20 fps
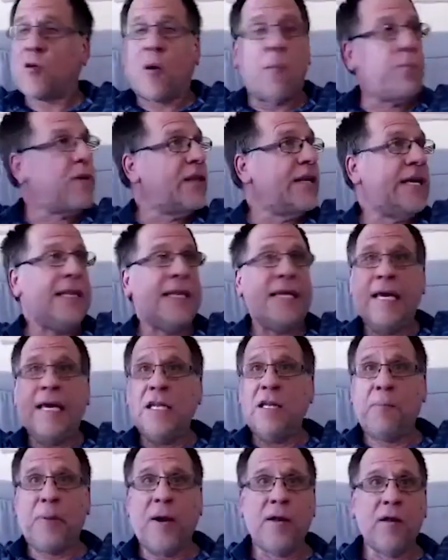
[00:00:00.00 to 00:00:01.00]
completely
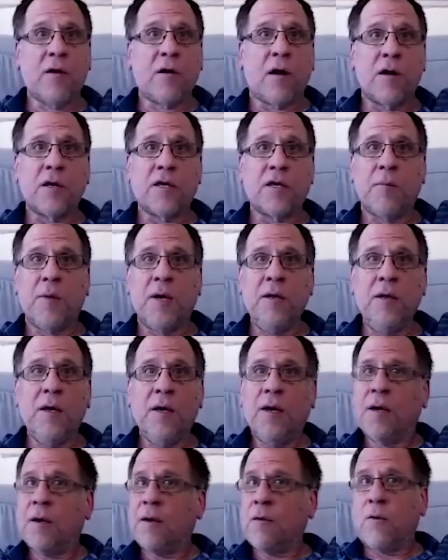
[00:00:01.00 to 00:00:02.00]
independent argument,
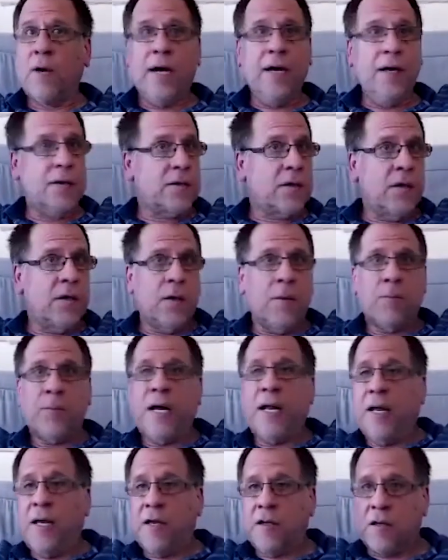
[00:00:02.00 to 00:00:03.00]
mm-hmm. right? Mm-hmm.
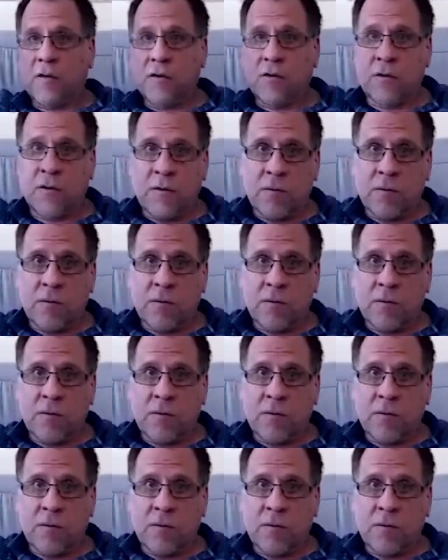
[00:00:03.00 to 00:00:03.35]
But it mm-hmm.